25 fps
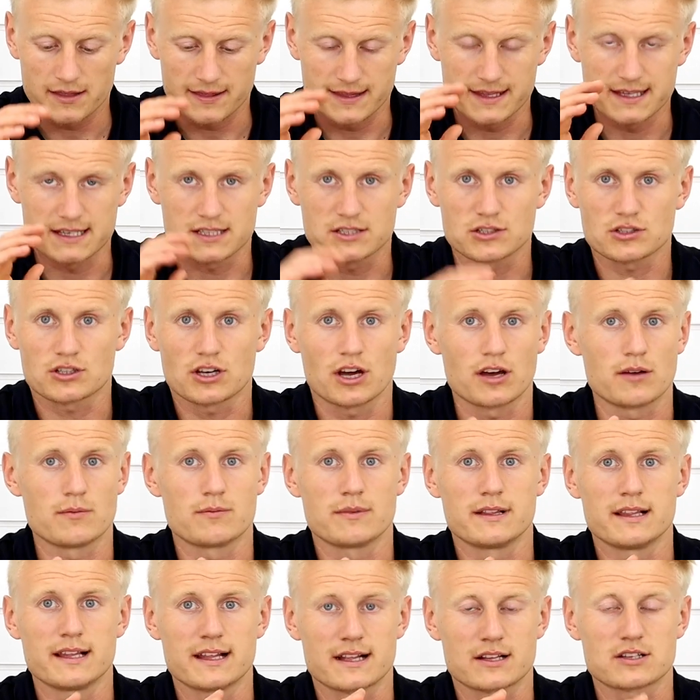This scope
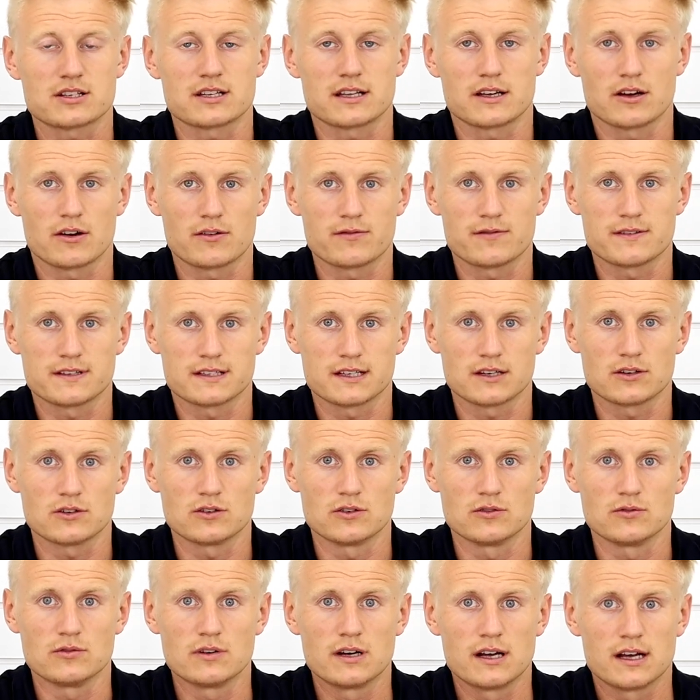literally offers it
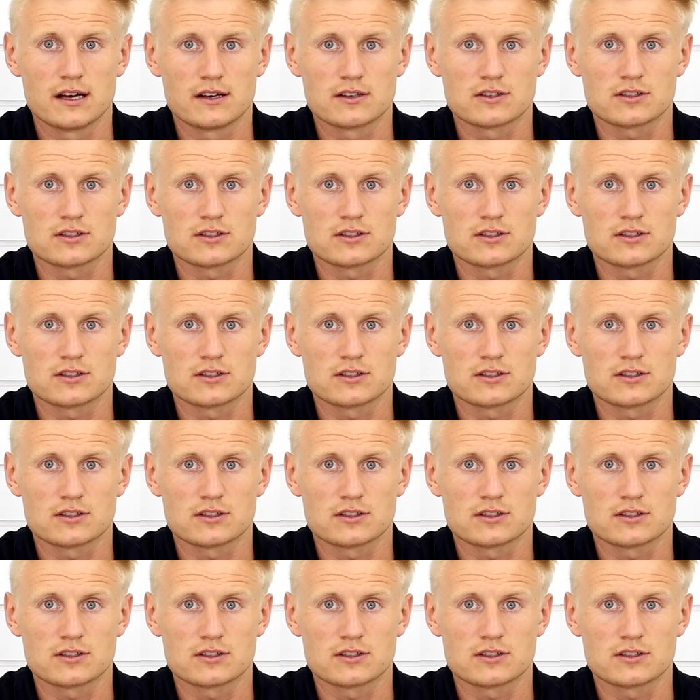all.